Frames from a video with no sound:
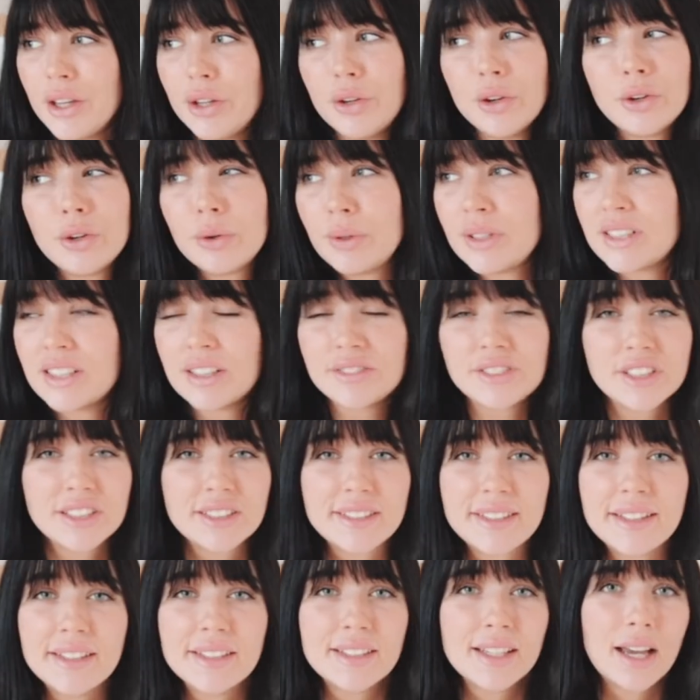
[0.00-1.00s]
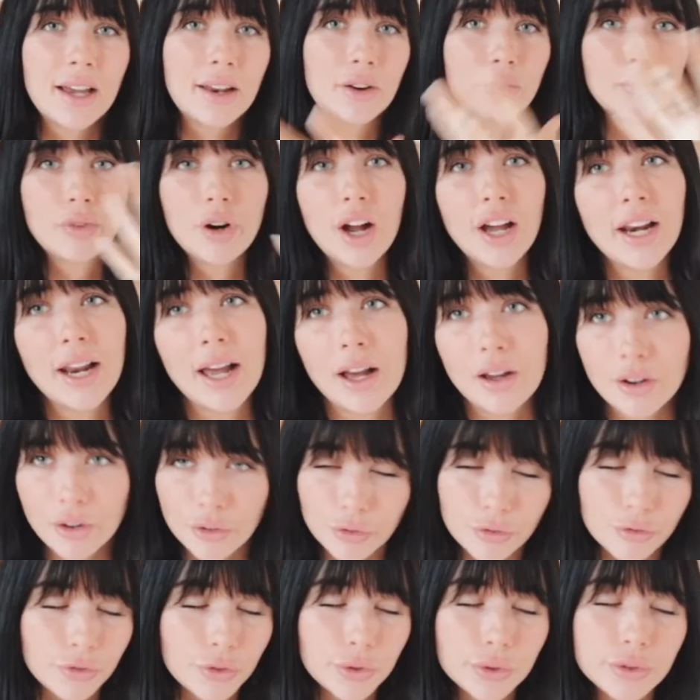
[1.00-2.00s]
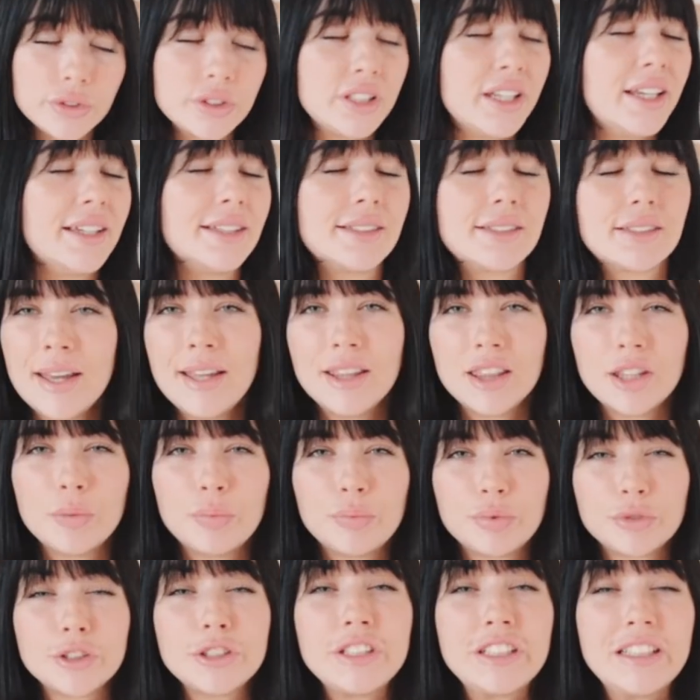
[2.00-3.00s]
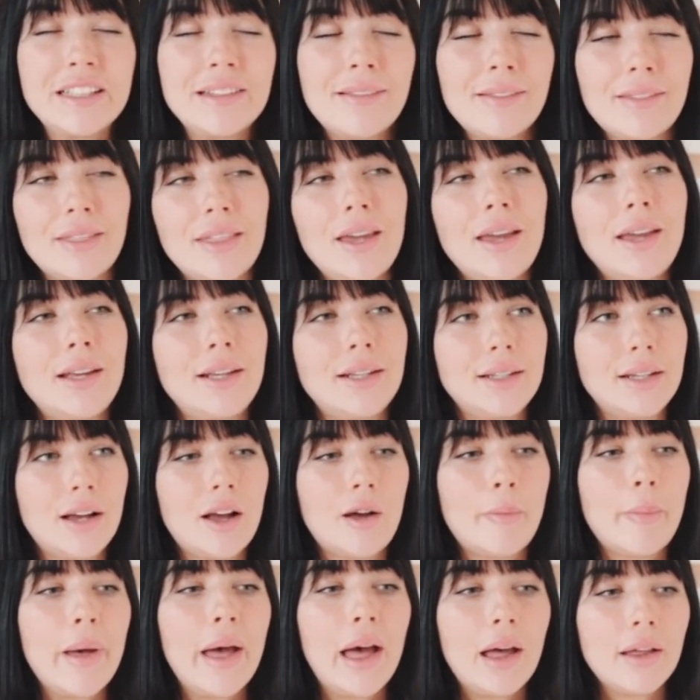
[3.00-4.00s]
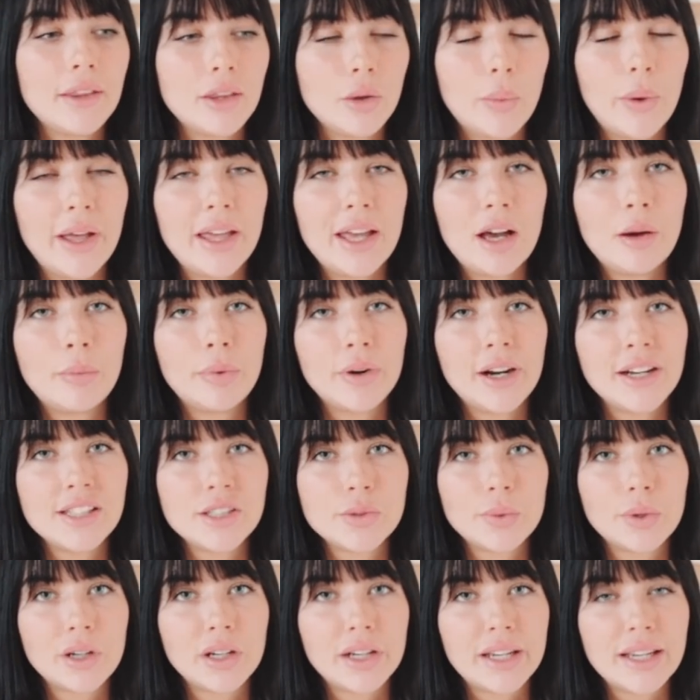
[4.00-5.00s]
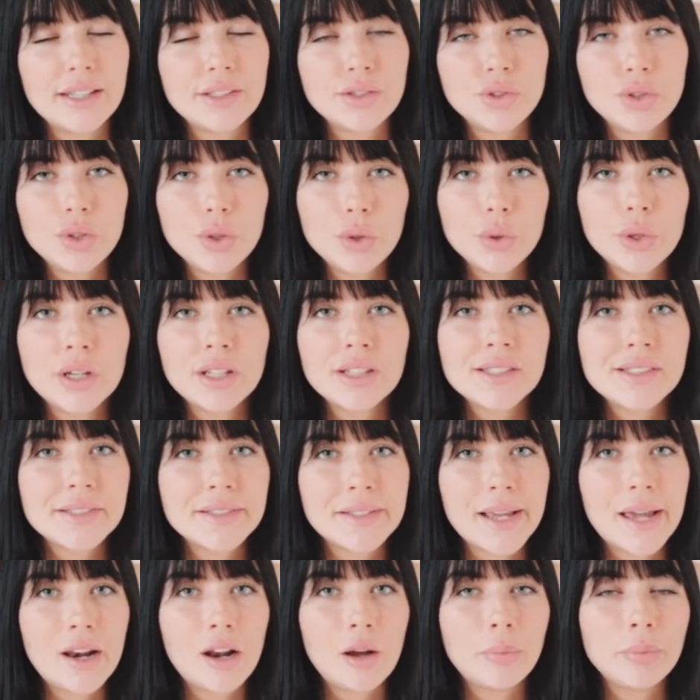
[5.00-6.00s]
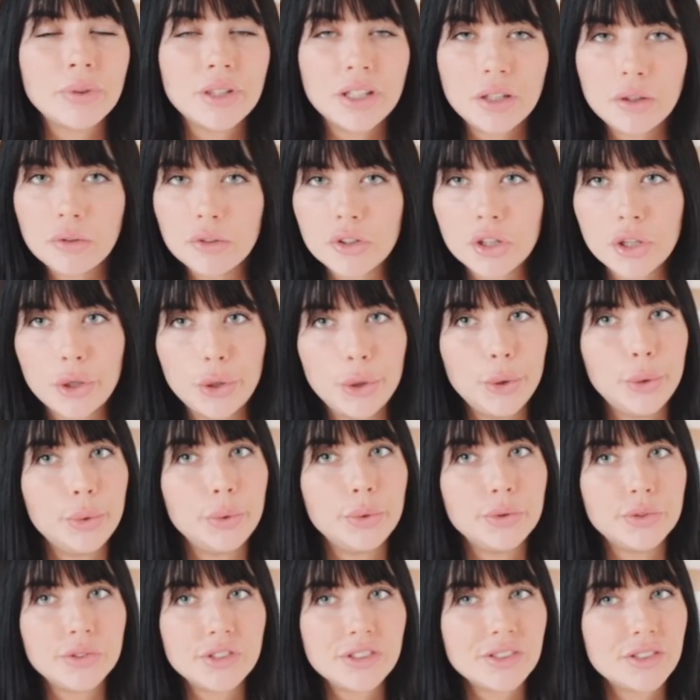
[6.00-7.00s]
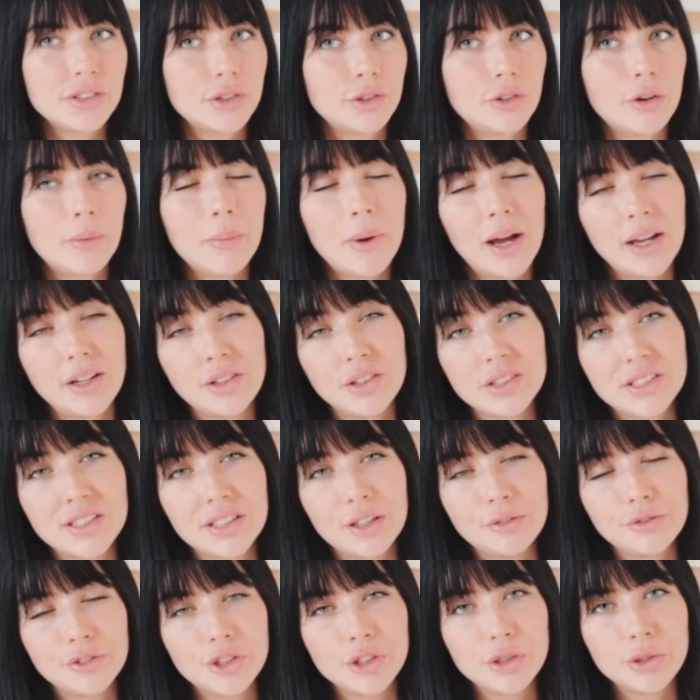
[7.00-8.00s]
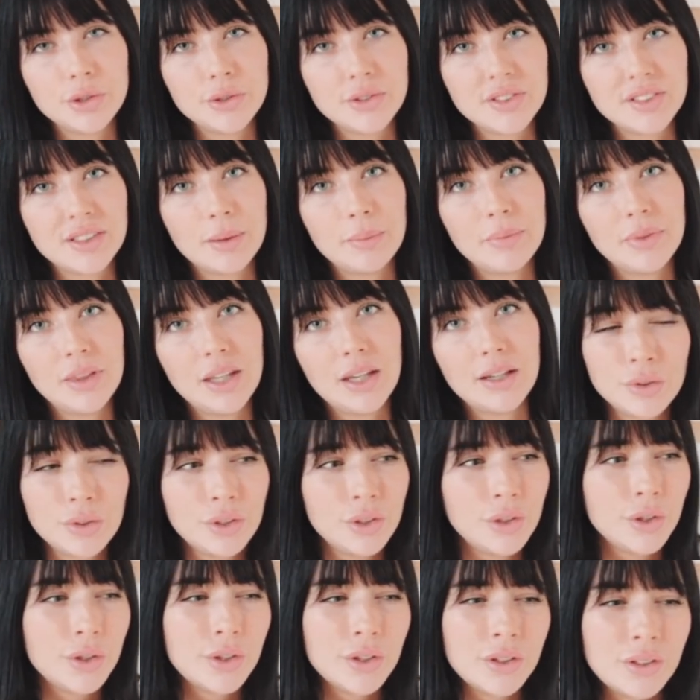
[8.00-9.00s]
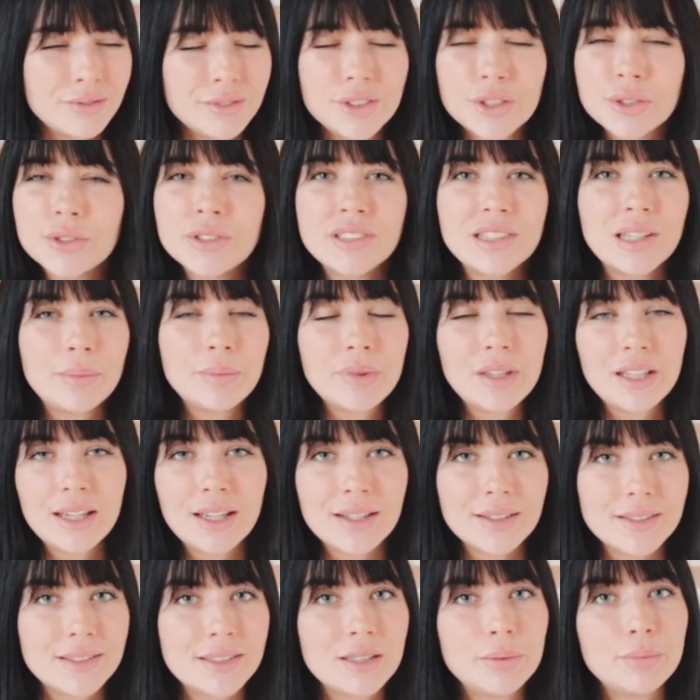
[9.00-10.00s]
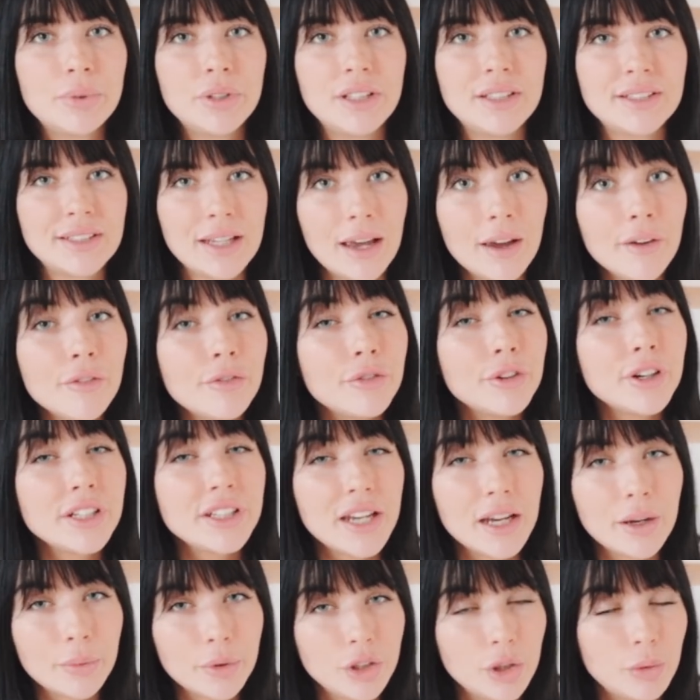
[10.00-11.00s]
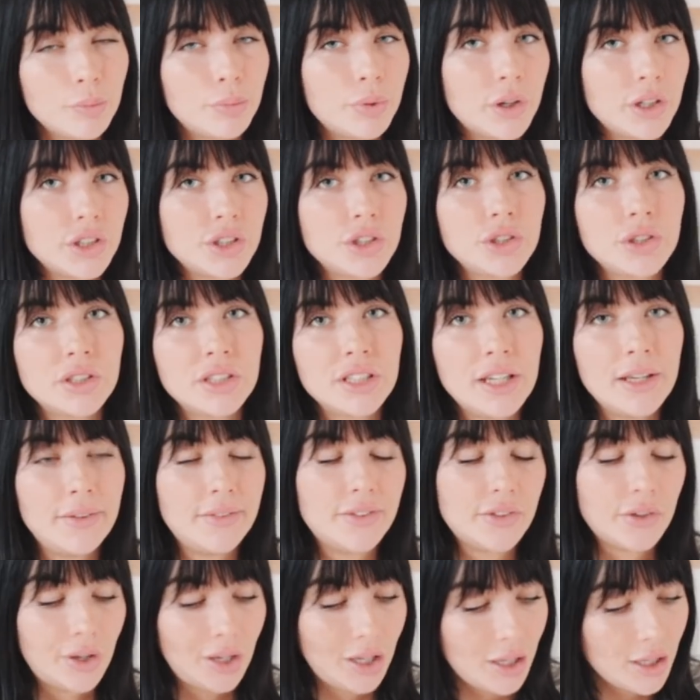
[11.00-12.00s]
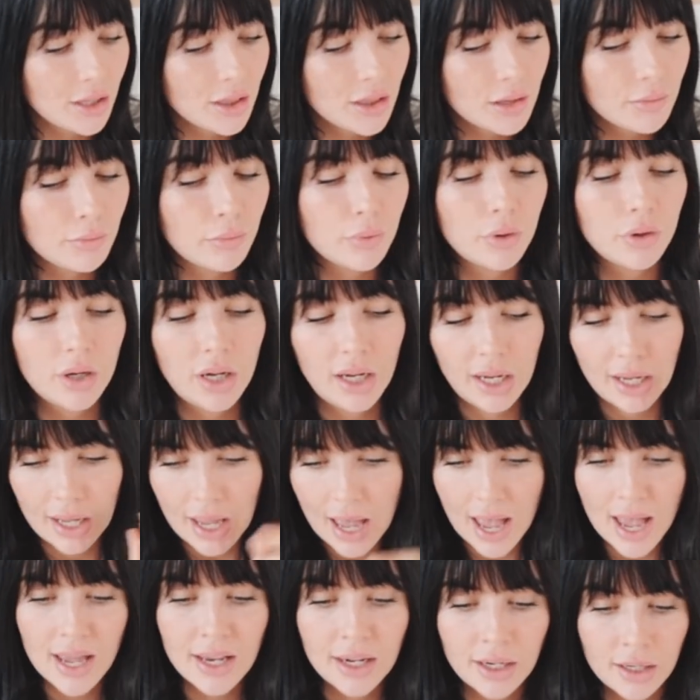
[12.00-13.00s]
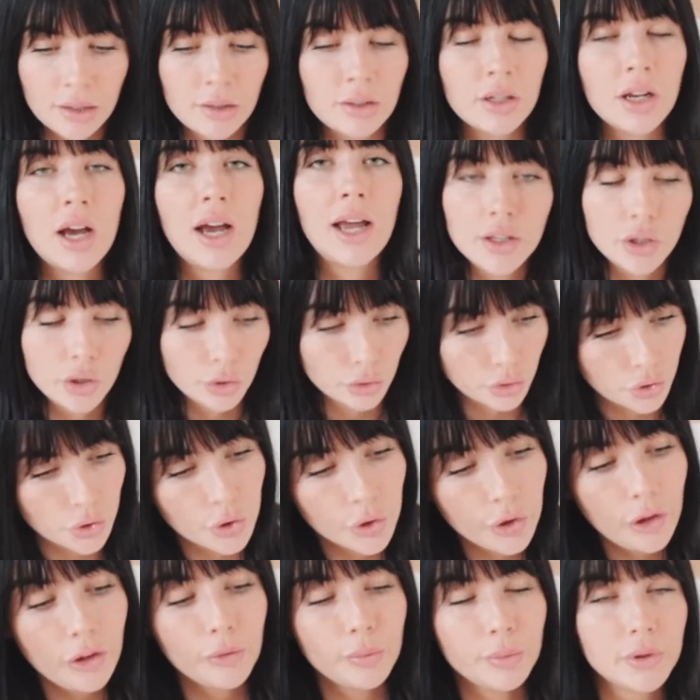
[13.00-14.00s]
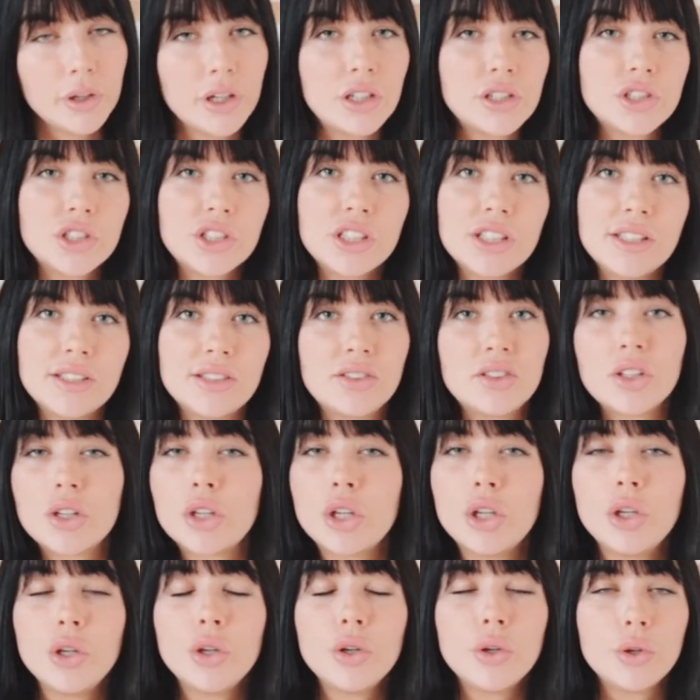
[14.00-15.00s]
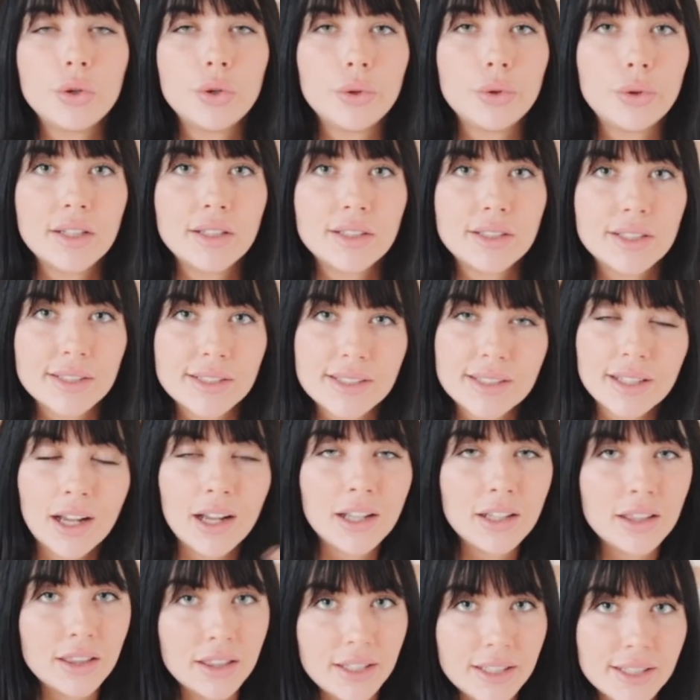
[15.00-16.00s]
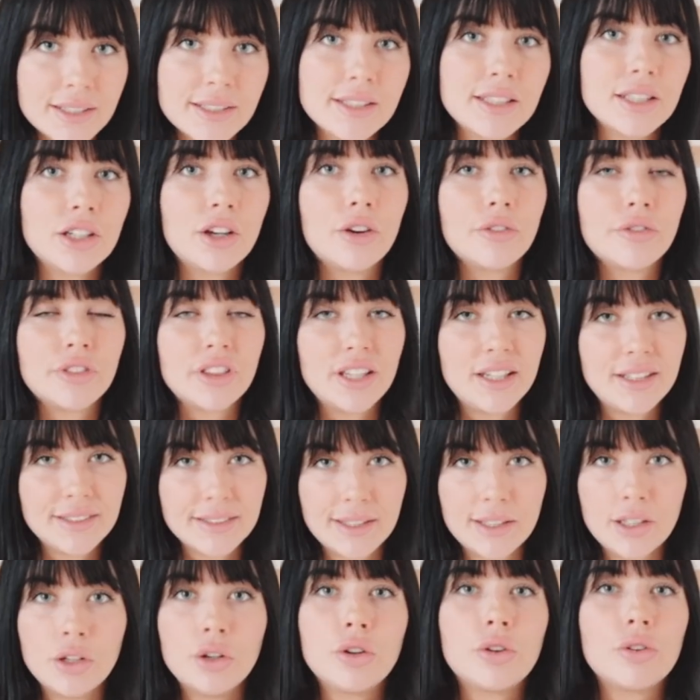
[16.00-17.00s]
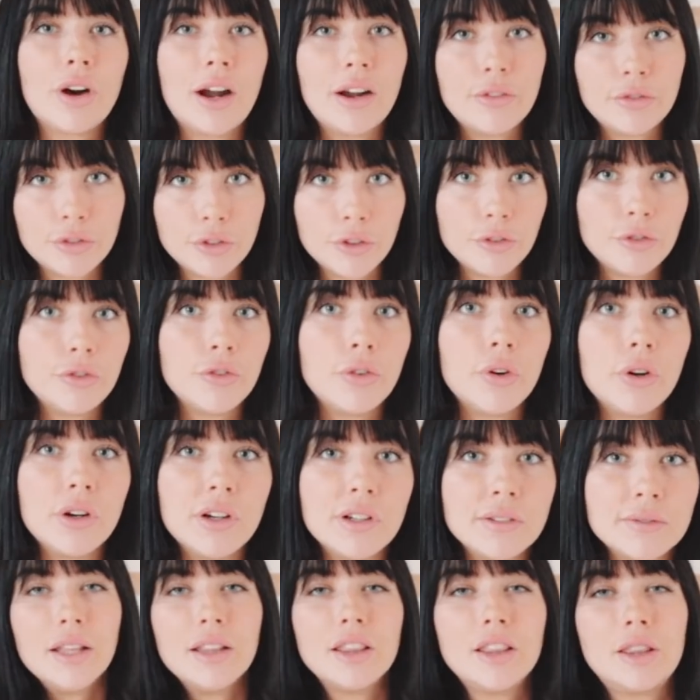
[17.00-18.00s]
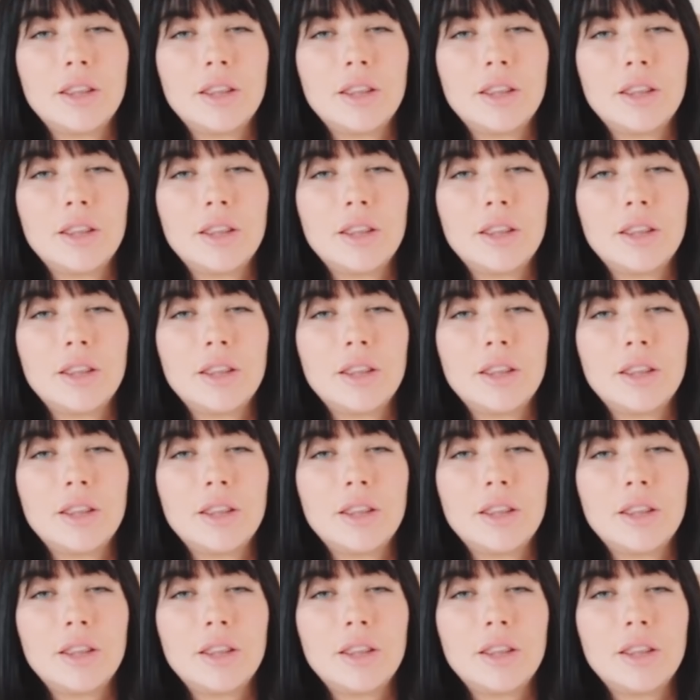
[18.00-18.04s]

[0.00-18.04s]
You don't always have to sit down and write out a full list. The brilliant thing about the way our brains work is you can set up little cues to remind yourself to do something. You could do something as simple as every day when you brush your teeth, so in the morning and at night, your toothbrush is the cue to start listing off things that you're grateful for.